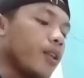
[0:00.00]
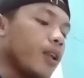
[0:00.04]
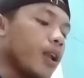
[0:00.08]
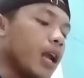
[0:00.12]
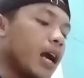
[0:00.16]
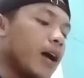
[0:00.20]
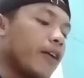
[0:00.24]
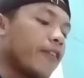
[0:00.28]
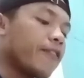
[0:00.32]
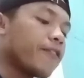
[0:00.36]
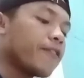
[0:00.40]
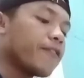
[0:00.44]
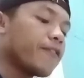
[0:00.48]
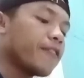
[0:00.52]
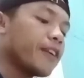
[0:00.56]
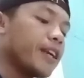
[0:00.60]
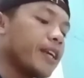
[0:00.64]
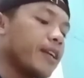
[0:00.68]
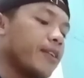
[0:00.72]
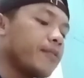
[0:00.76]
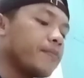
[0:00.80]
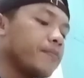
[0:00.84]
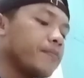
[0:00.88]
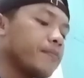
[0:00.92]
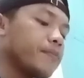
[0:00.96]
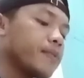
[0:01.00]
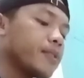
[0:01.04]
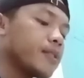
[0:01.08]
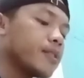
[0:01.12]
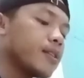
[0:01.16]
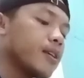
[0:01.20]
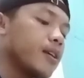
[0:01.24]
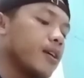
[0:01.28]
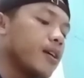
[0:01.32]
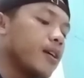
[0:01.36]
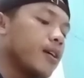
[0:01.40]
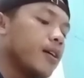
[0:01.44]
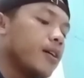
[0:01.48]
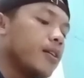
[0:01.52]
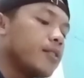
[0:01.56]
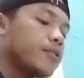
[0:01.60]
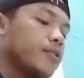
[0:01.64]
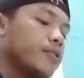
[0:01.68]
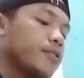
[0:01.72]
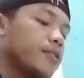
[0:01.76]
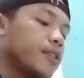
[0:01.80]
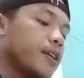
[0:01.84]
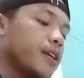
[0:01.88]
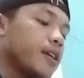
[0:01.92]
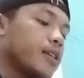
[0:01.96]
Our firm
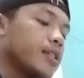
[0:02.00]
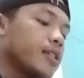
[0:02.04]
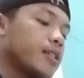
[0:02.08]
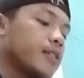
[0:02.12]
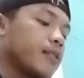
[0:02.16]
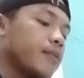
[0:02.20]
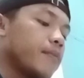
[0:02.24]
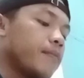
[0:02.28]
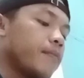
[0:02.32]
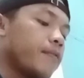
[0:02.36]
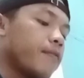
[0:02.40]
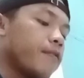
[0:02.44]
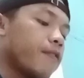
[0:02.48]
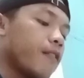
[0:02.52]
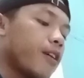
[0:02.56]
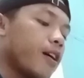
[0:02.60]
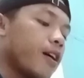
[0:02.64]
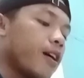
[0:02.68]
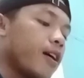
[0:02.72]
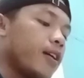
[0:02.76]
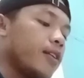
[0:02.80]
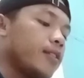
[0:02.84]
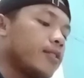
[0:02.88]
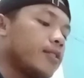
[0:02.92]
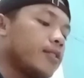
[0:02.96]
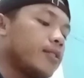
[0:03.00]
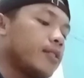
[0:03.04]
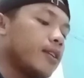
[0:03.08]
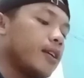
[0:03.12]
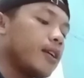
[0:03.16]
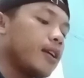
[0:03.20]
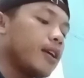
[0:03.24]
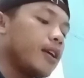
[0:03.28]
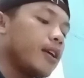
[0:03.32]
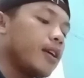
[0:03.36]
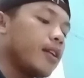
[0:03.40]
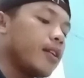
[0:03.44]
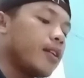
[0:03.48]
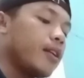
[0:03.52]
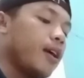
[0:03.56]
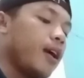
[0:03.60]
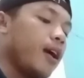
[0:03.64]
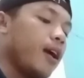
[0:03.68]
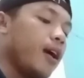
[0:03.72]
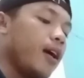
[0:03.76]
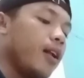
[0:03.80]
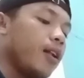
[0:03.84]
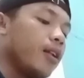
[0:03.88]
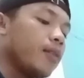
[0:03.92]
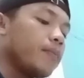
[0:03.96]
takes pride in
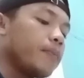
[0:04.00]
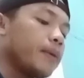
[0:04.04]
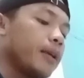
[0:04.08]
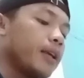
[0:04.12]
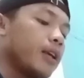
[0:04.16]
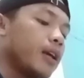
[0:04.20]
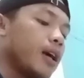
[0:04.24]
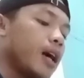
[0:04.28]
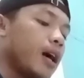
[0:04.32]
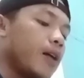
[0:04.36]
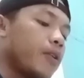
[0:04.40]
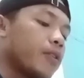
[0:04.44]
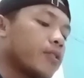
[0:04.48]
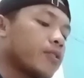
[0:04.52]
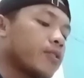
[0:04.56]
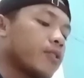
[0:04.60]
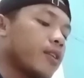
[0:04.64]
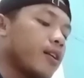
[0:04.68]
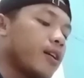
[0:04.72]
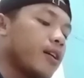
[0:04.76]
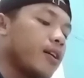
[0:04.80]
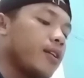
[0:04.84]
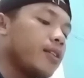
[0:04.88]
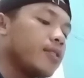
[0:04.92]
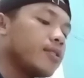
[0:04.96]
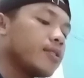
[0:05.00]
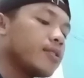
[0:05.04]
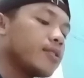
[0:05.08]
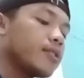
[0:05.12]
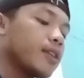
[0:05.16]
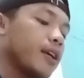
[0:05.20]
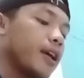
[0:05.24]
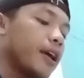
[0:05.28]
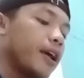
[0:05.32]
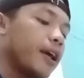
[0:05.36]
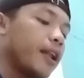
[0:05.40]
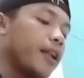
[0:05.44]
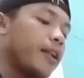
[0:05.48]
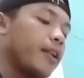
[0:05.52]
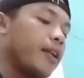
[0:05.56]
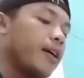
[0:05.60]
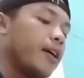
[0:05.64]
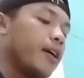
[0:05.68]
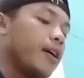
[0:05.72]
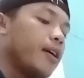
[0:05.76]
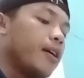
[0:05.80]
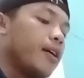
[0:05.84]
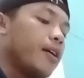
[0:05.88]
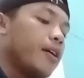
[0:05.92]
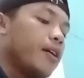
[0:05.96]
helping our clients and
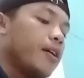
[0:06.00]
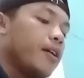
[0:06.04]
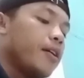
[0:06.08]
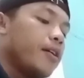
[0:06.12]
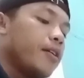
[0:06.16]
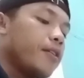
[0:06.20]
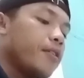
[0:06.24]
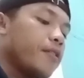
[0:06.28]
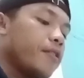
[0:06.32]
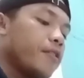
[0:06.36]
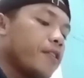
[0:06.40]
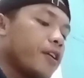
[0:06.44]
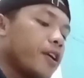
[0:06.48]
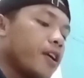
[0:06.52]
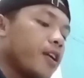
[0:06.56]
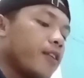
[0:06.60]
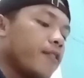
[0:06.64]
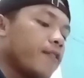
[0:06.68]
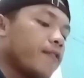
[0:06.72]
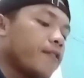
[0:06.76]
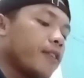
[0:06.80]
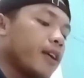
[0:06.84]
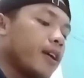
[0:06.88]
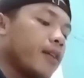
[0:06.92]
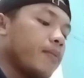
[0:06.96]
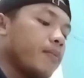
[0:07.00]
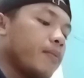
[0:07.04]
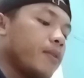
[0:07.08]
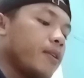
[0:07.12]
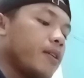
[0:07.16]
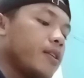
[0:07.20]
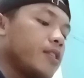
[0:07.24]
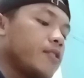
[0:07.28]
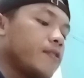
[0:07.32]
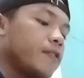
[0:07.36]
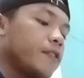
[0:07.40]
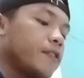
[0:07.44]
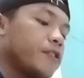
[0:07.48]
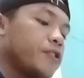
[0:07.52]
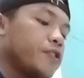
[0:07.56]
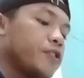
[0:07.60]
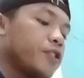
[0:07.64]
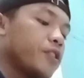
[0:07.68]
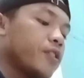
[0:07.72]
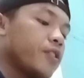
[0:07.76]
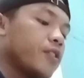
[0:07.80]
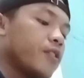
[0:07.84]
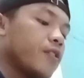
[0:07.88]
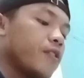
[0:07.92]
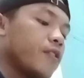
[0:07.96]
their families
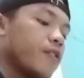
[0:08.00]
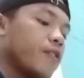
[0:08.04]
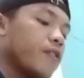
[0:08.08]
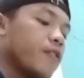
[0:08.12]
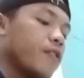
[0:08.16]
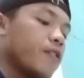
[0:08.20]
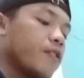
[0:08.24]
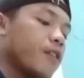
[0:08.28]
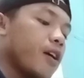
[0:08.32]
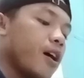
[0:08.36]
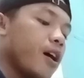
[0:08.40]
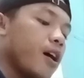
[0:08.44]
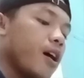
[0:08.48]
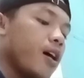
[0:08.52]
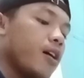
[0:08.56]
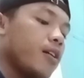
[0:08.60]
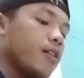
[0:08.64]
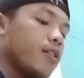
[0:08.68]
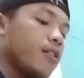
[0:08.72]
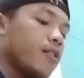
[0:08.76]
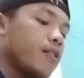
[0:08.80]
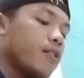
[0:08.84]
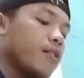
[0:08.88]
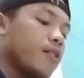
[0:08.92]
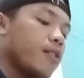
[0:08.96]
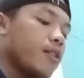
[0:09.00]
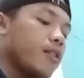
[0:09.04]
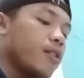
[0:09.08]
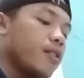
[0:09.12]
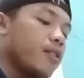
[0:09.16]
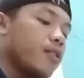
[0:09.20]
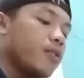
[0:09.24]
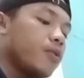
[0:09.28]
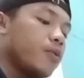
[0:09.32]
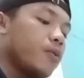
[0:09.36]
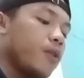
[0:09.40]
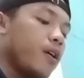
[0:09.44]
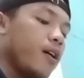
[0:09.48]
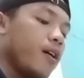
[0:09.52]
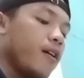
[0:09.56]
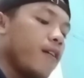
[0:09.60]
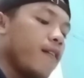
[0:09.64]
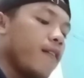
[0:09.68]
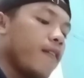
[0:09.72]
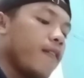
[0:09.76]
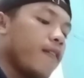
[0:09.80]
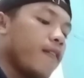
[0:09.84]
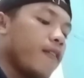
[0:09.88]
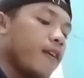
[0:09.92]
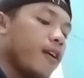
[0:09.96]
ensure that
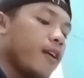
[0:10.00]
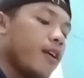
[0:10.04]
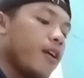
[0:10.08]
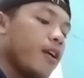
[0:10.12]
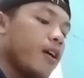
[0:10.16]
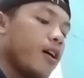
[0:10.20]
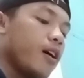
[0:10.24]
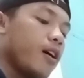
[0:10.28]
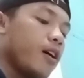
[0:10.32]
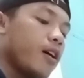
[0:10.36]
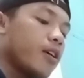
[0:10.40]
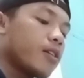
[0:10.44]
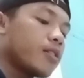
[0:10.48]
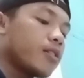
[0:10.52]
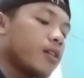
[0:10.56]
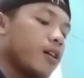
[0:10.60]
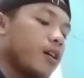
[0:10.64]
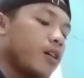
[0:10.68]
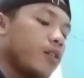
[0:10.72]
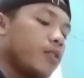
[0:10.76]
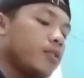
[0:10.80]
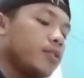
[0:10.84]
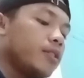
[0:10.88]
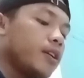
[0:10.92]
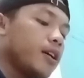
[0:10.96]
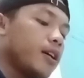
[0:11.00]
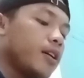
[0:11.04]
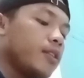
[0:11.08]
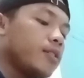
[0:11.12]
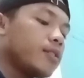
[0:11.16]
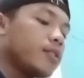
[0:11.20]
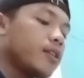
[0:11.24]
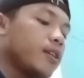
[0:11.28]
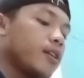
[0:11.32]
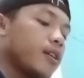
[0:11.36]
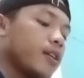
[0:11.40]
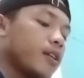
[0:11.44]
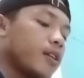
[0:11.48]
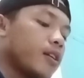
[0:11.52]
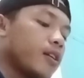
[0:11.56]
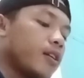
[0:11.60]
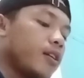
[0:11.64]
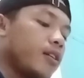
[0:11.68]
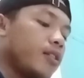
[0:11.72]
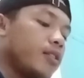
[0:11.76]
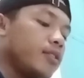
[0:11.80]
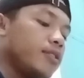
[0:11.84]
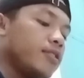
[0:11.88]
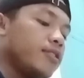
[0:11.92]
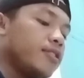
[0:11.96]
what they are on and
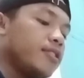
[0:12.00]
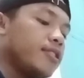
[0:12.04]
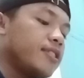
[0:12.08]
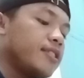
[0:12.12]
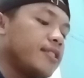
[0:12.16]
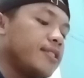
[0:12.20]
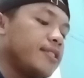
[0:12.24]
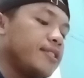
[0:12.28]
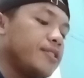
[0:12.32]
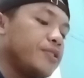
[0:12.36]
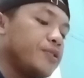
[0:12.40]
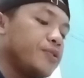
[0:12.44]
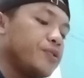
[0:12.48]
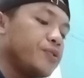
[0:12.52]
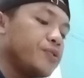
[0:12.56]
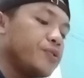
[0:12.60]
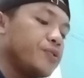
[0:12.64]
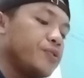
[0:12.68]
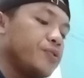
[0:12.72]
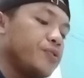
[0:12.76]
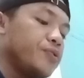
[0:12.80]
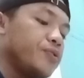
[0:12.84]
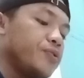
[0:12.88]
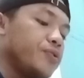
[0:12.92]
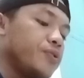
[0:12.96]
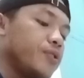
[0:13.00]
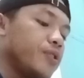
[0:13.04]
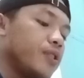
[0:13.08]
continue